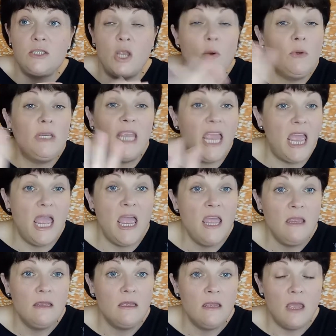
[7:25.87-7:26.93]
don't
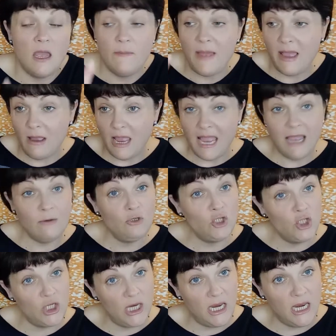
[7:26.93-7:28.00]
care about how
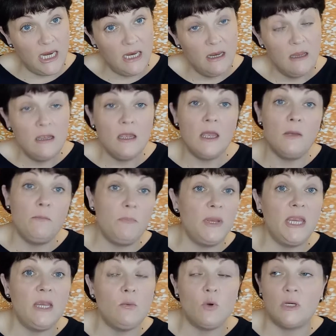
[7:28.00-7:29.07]
she and
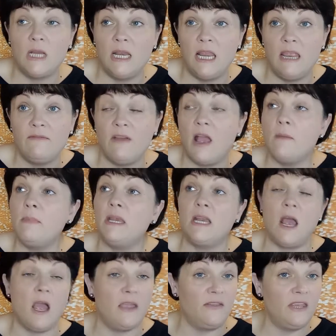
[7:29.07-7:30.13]
Pete want to live. I mean,
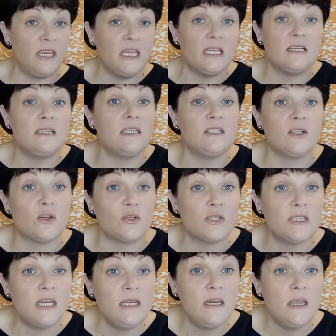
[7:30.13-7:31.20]
I think it's
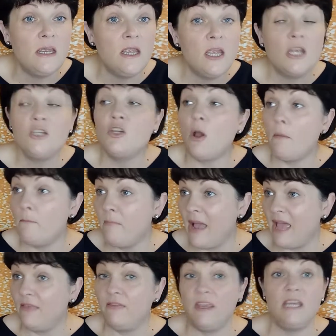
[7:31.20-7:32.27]
disgusting. Not
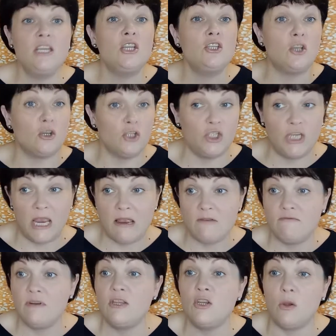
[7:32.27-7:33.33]
bathing, not
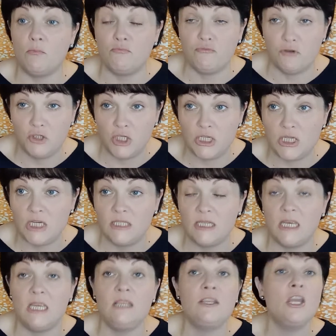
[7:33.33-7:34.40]
showering, not brushing your
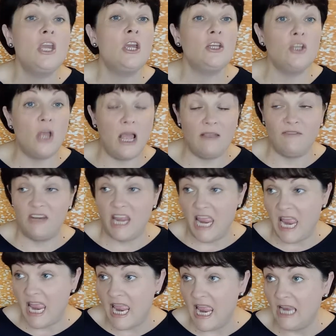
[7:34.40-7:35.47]
teeth, not having a
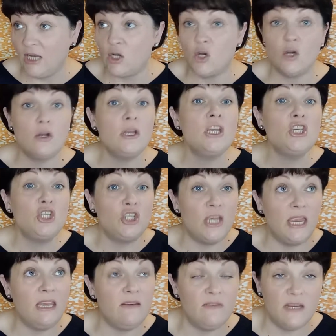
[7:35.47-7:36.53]
haircut,
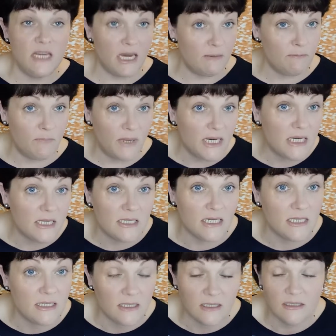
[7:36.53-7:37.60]
shaving in
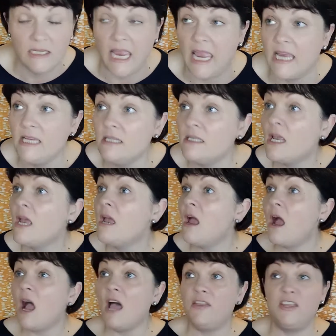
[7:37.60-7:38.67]
Pete's case.
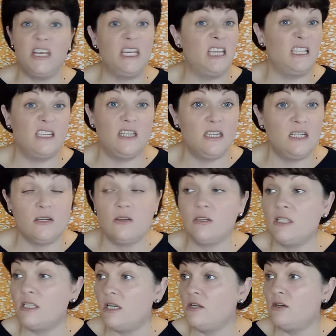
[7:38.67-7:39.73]
I think it's
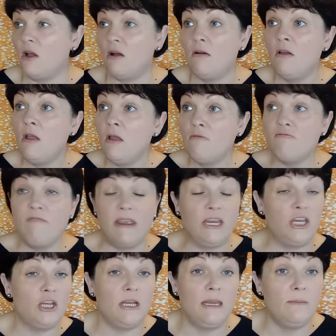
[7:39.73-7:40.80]
disgusting not
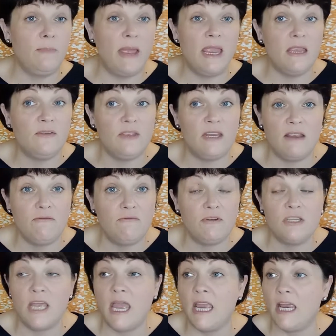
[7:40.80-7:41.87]
regularly bathing every
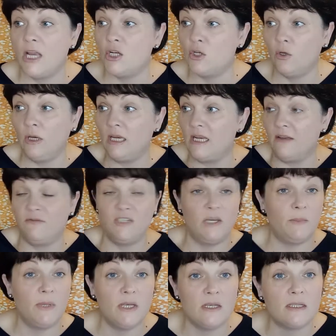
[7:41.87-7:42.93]
day and looking after
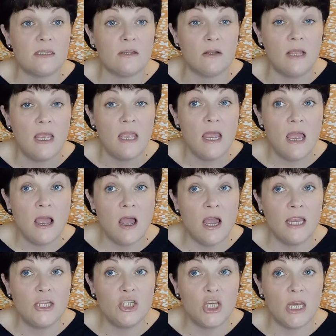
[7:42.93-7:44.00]
your personal
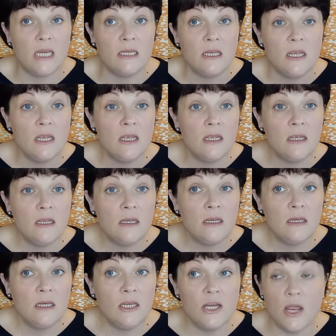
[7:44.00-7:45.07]
hygiene.
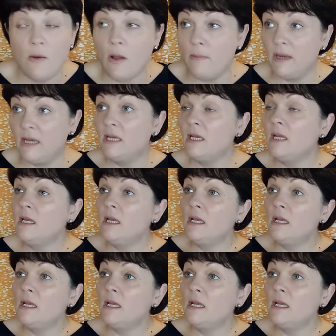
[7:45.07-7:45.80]
You know, I mean,